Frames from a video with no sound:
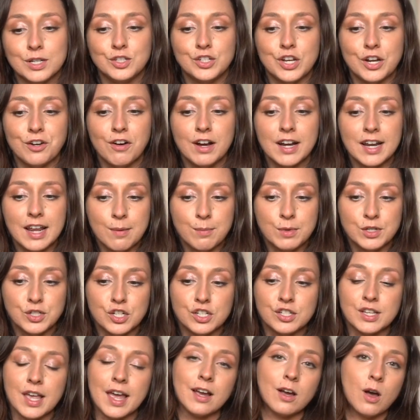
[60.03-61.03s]
can generate
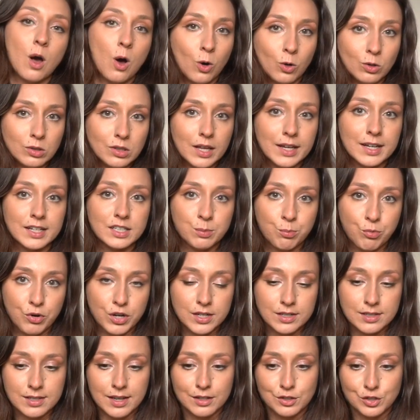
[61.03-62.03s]
images and code like its
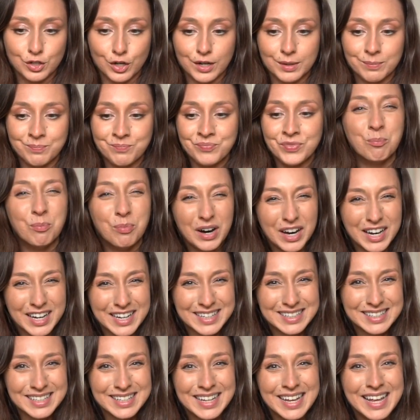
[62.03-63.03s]
predecessor.
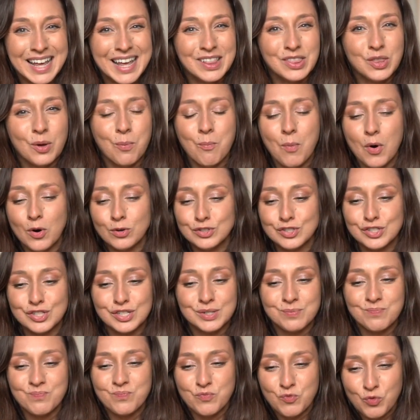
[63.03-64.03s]
But the
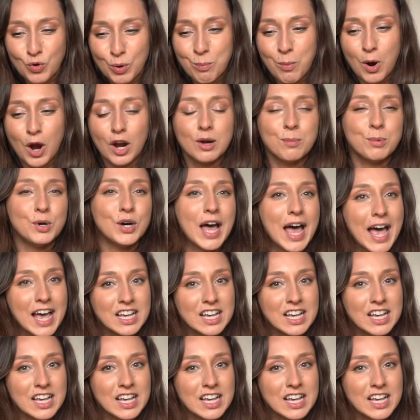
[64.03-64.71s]
most remarkable